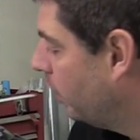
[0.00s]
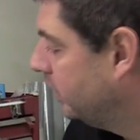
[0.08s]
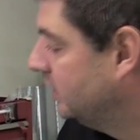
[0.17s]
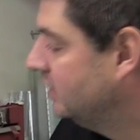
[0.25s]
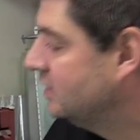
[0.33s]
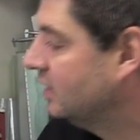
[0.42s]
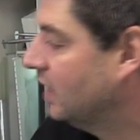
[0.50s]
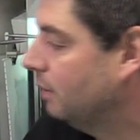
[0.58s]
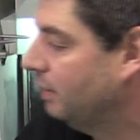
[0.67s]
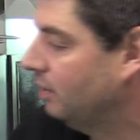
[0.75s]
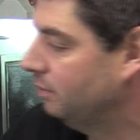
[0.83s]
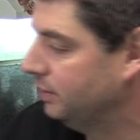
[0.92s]
He needs to come
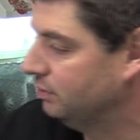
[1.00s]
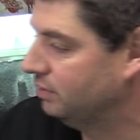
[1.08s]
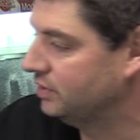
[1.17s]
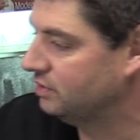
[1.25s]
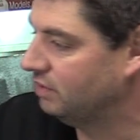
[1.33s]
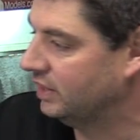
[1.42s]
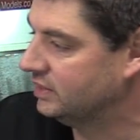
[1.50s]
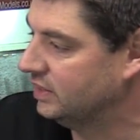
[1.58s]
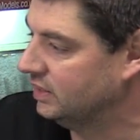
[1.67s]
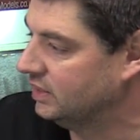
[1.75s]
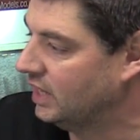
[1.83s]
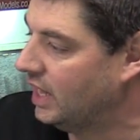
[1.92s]
out and be resurrected.